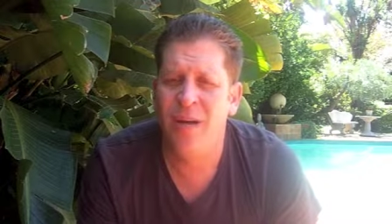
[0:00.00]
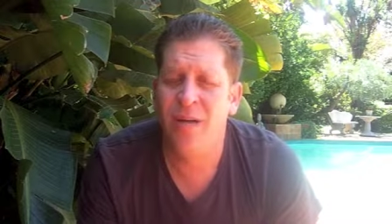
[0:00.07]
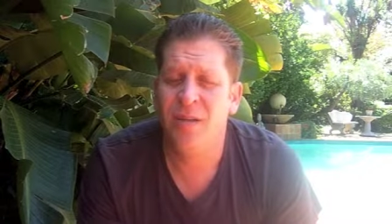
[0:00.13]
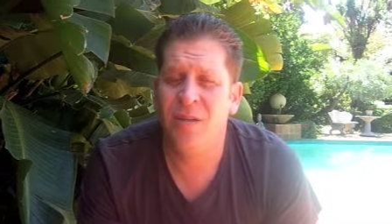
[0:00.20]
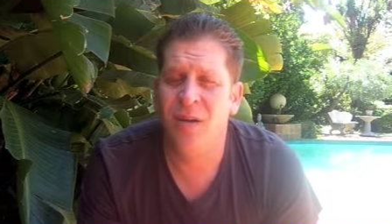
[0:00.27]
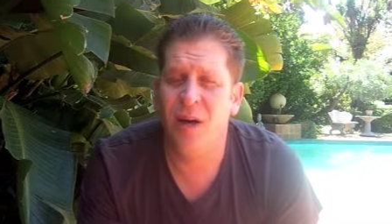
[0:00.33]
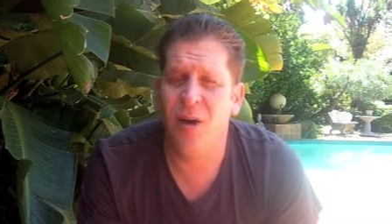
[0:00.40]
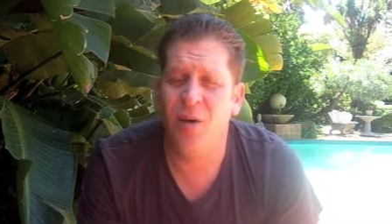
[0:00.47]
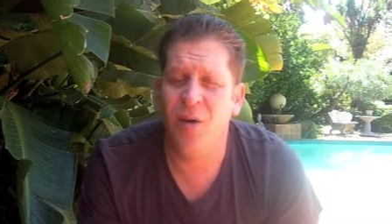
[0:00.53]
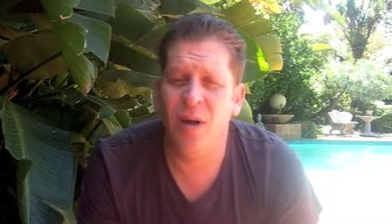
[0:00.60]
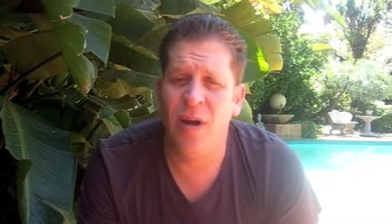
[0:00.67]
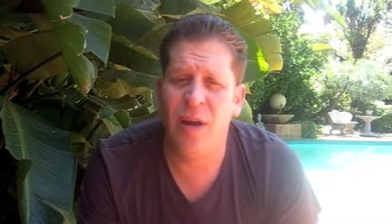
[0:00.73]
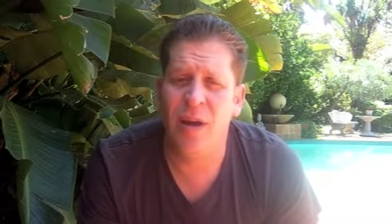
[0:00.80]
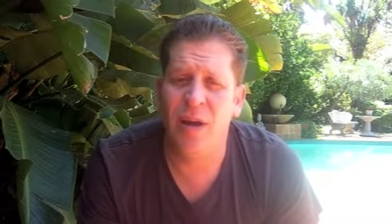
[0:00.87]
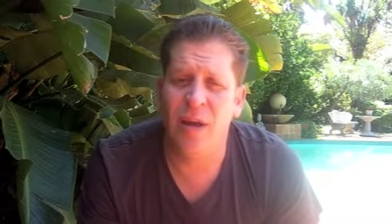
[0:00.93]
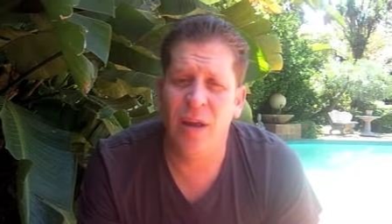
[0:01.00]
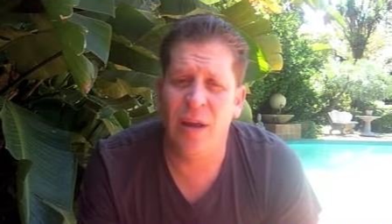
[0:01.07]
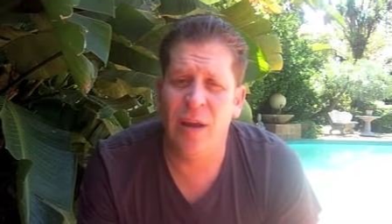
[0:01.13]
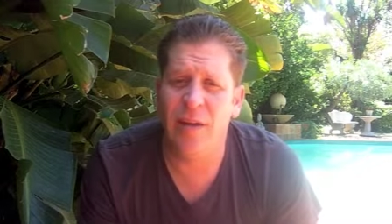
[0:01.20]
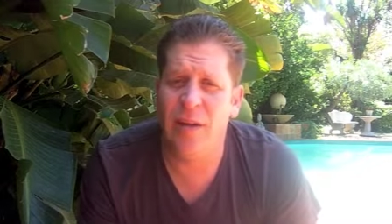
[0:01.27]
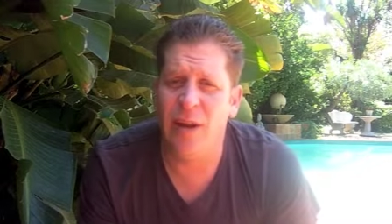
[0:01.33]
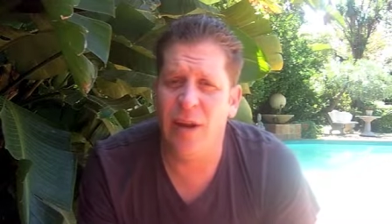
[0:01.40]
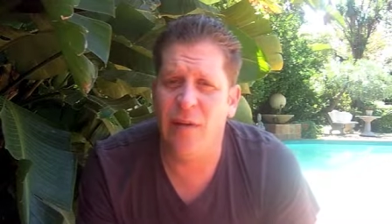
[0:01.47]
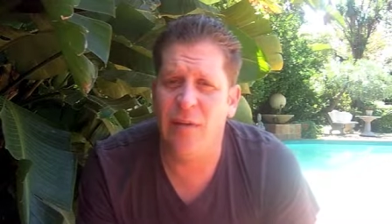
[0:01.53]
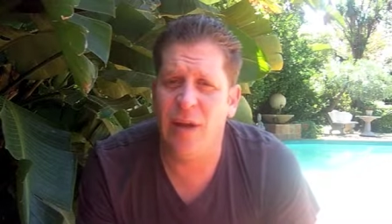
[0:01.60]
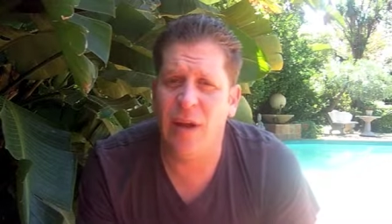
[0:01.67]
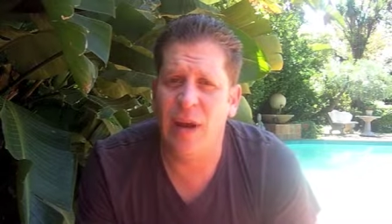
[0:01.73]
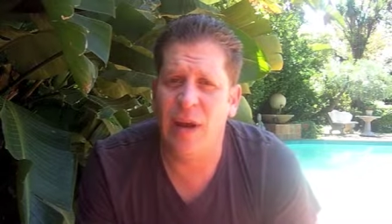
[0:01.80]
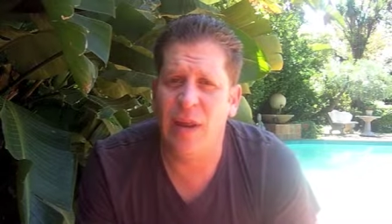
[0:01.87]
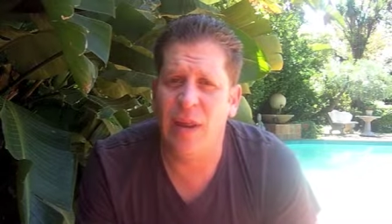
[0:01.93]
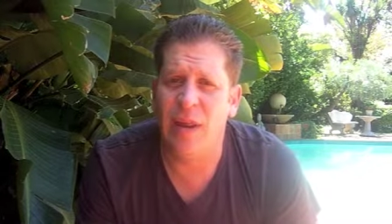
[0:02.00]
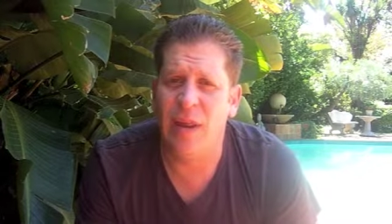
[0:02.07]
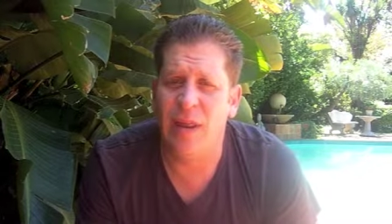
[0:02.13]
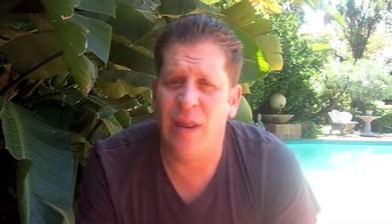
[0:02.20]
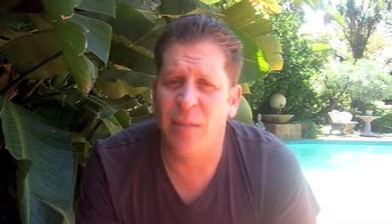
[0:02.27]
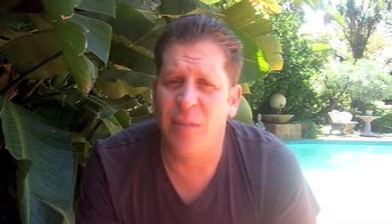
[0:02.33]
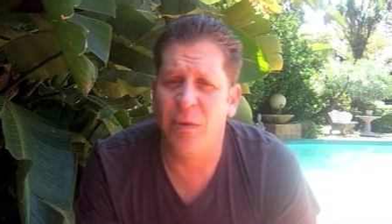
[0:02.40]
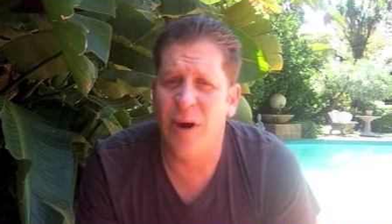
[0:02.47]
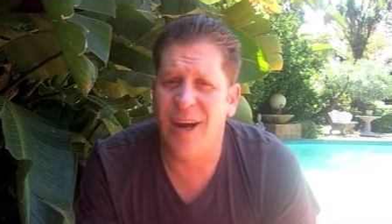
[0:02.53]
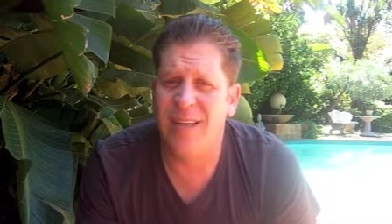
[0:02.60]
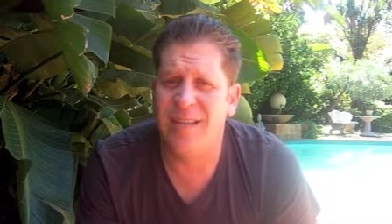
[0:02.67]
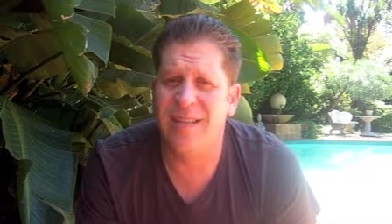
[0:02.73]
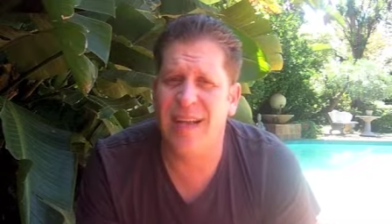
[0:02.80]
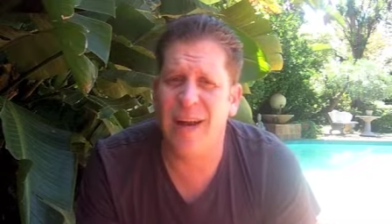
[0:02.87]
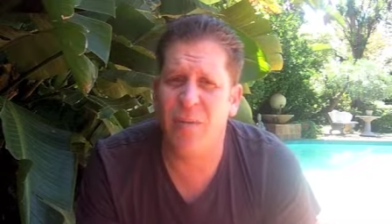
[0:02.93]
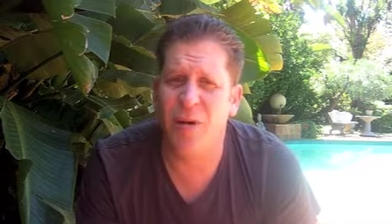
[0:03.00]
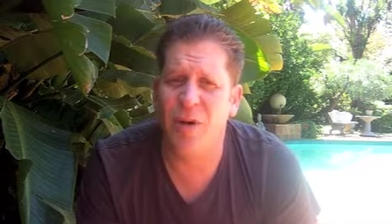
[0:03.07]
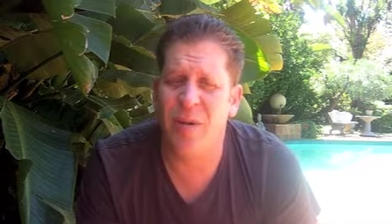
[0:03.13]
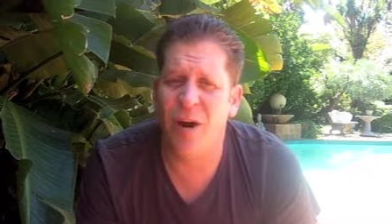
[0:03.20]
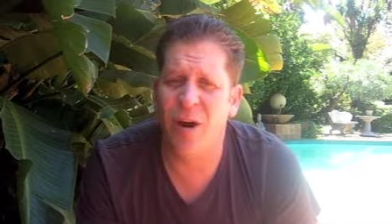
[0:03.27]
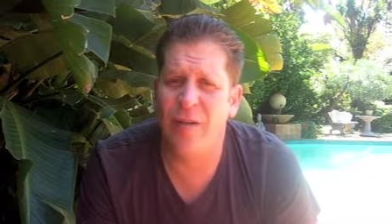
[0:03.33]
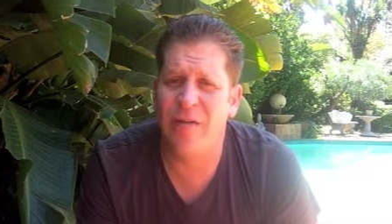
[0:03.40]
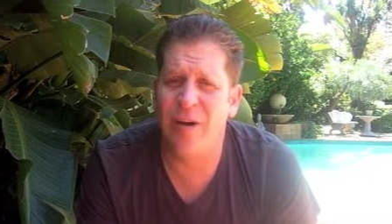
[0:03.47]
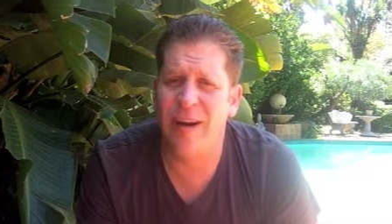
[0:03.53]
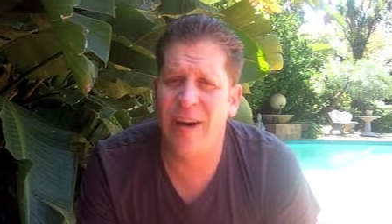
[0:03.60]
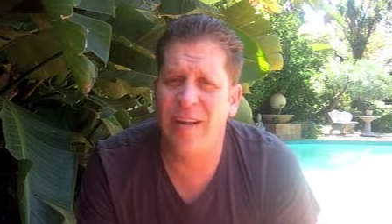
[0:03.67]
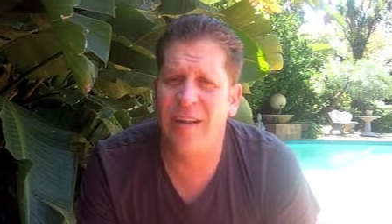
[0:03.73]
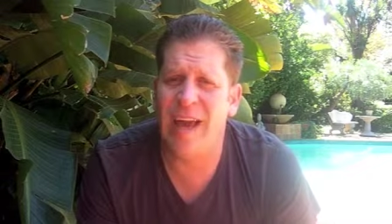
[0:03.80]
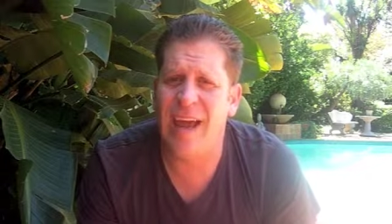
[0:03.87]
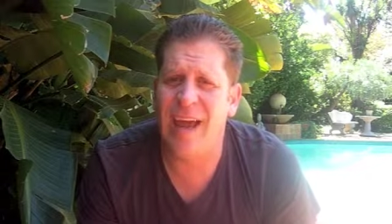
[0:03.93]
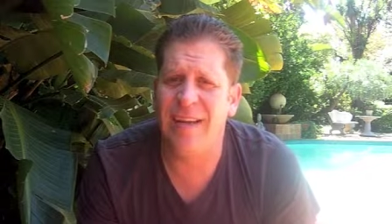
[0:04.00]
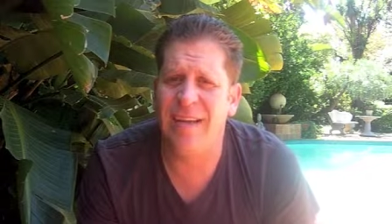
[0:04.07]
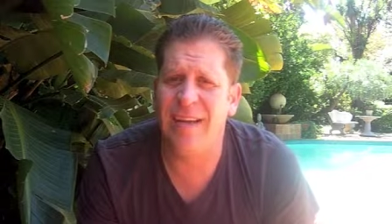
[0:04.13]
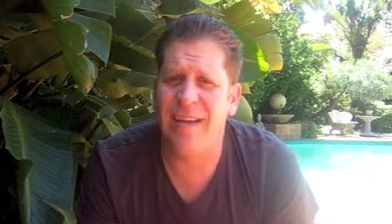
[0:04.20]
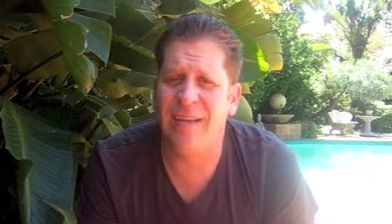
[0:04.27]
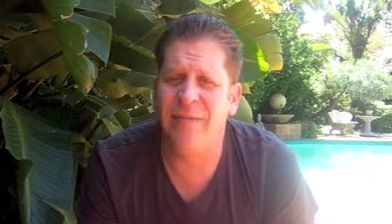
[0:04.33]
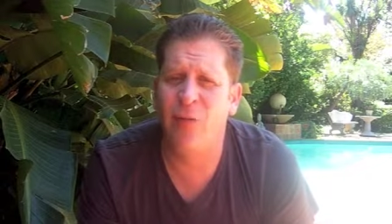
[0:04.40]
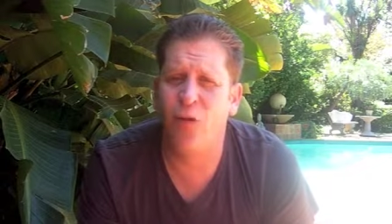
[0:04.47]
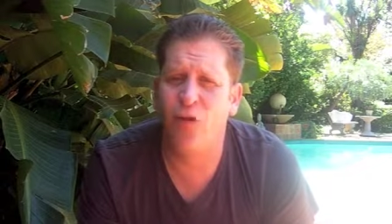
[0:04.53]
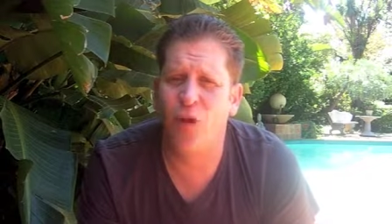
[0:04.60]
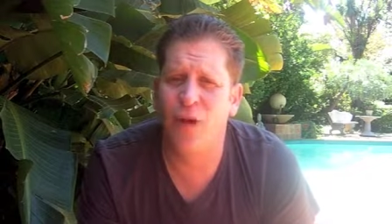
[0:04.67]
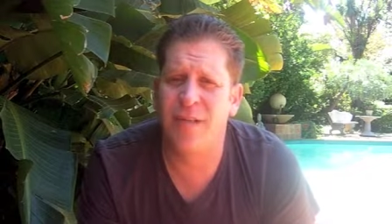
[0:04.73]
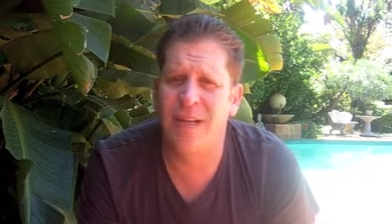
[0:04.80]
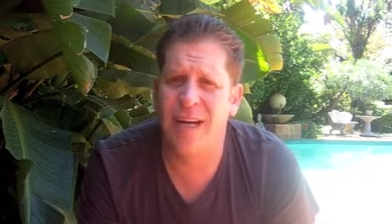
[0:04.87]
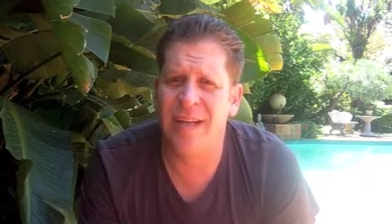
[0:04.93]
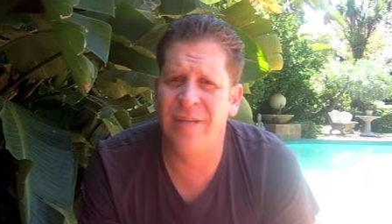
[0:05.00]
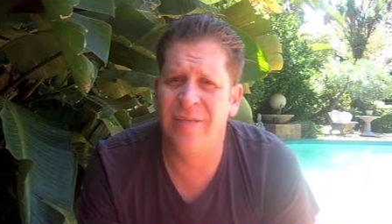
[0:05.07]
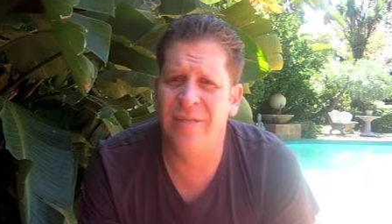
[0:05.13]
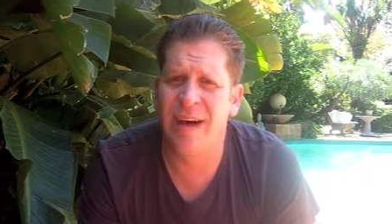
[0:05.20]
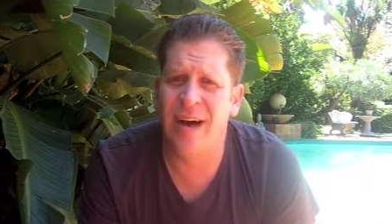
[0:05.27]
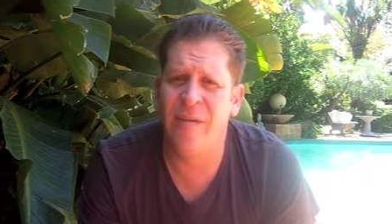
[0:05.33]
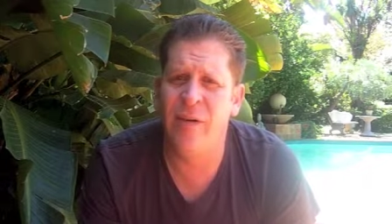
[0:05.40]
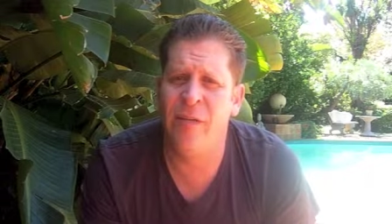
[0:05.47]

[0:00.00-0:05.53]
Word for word: So, you know, the price that I'm going to be offering it at is $4.95.